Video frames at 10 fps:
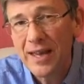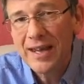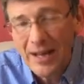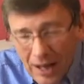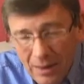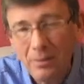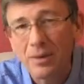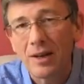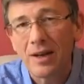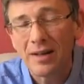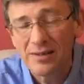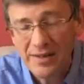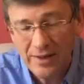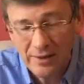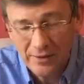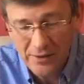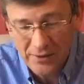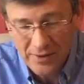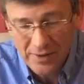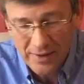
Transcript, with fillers: and humble ourselves